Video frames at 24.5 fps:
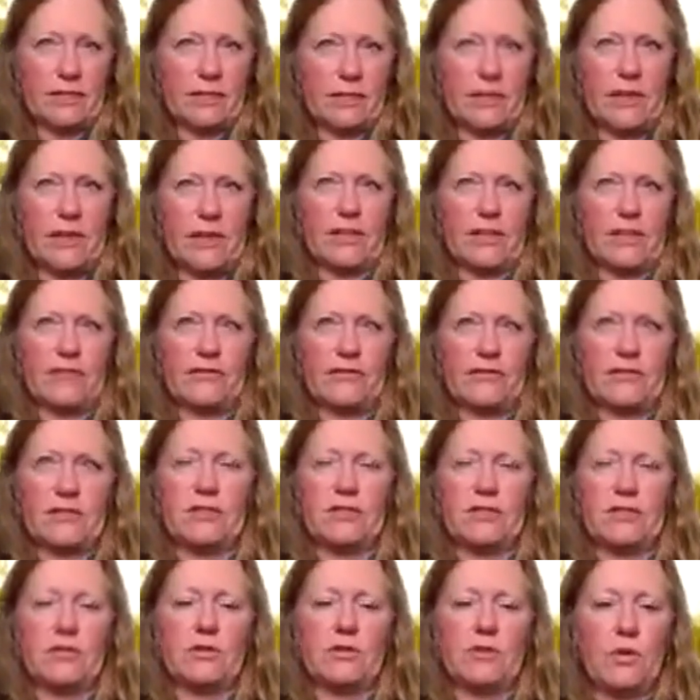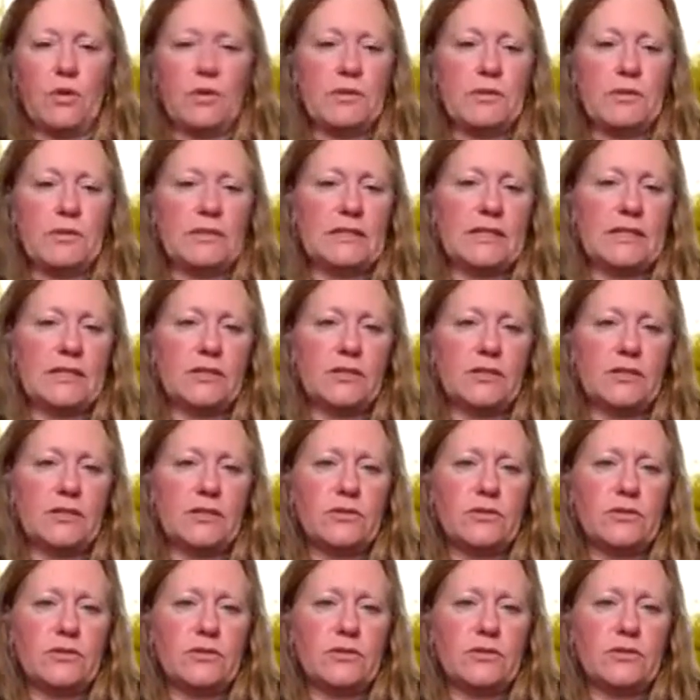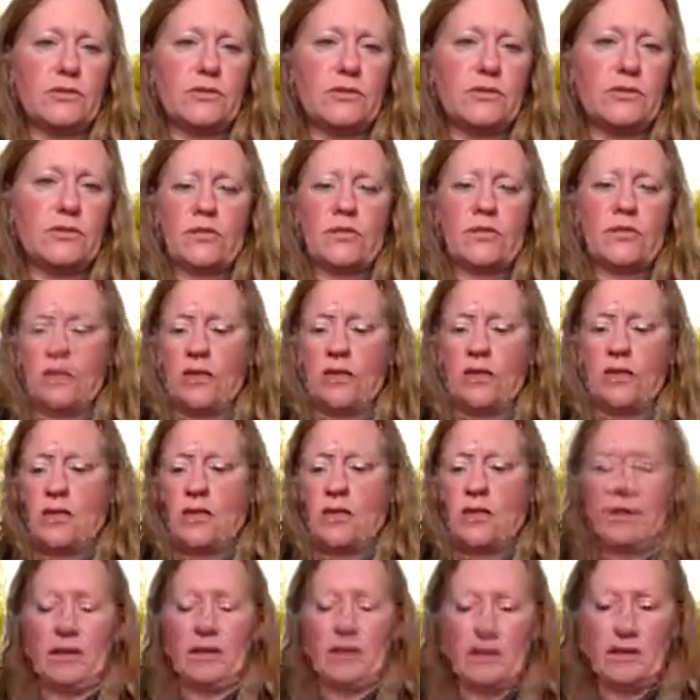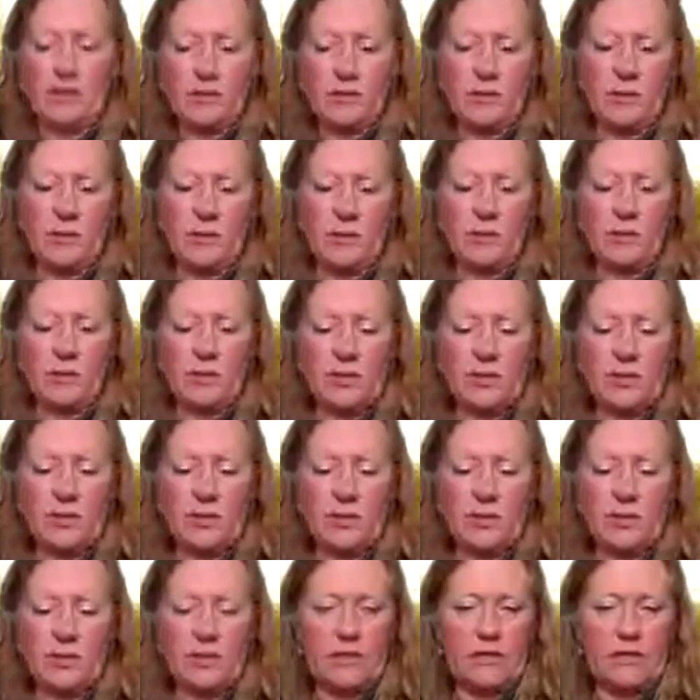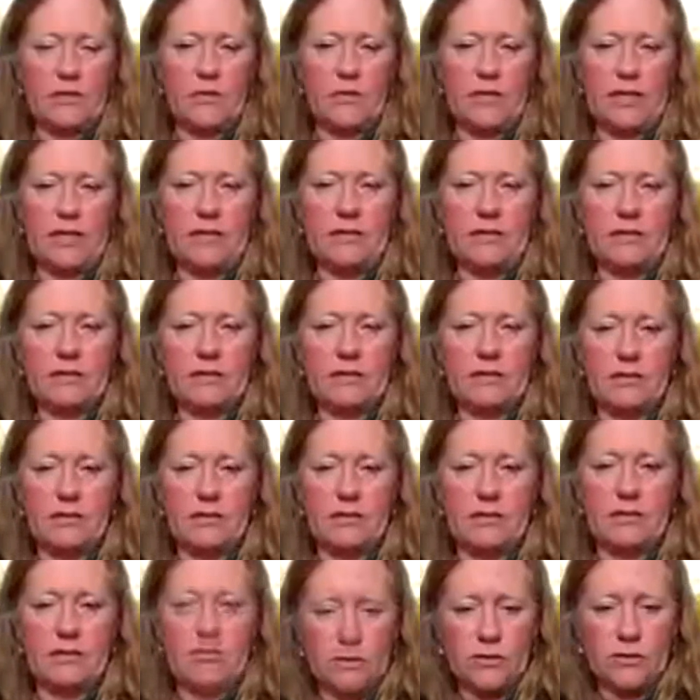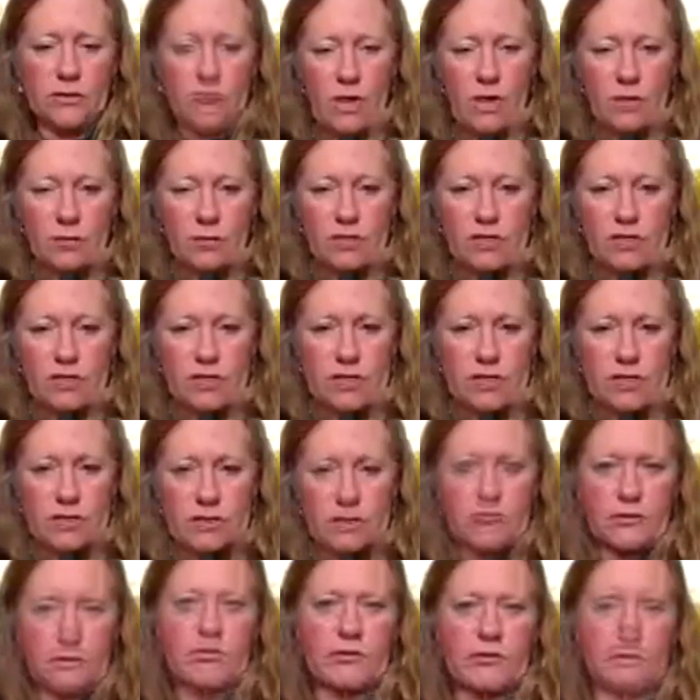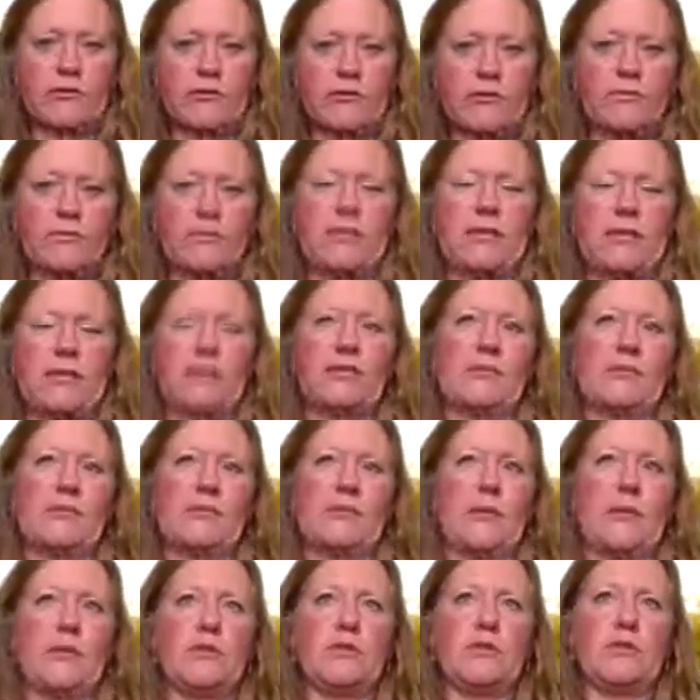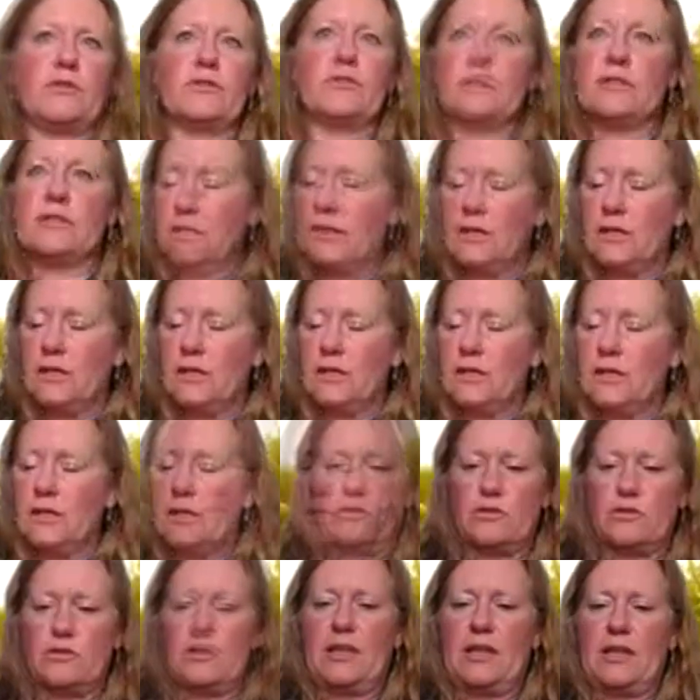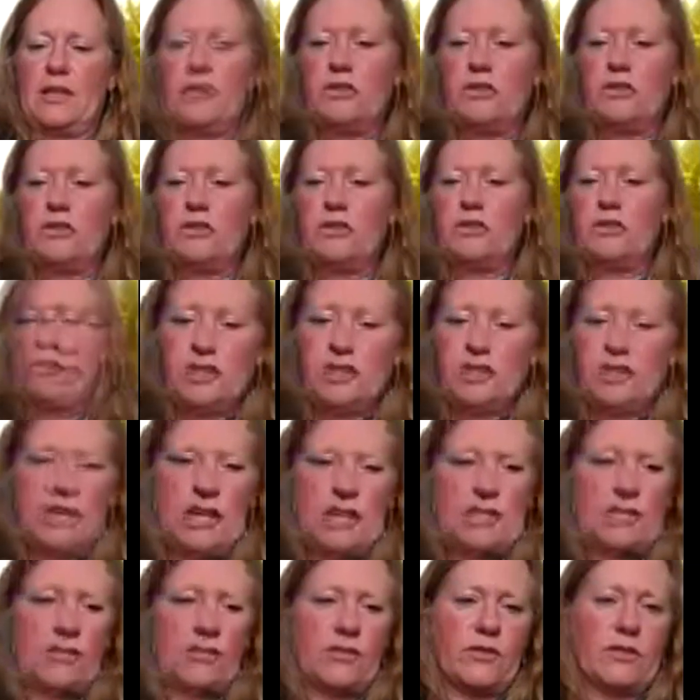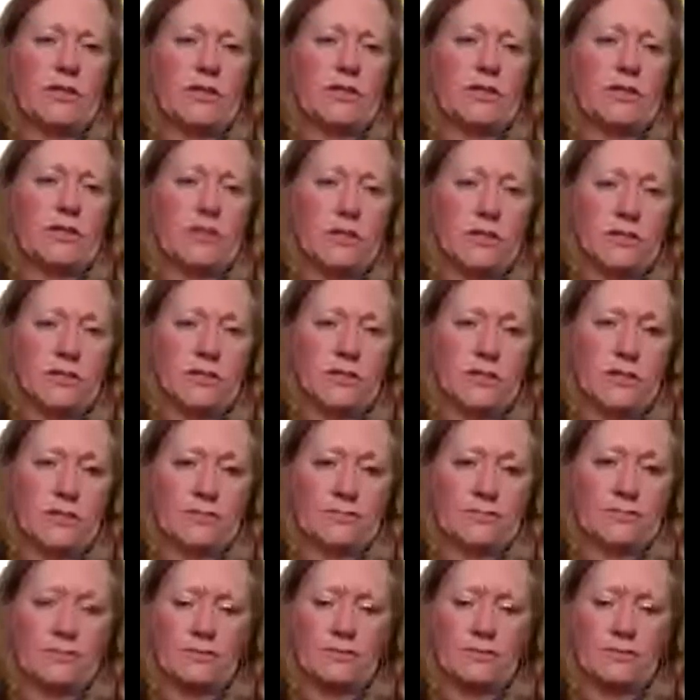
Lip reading: They might have different, equipment that they use. If you're in the prairies, you use bigger machines. Out east, you might use smaller machines, for putting out the chemicals. So it could change how things are worked.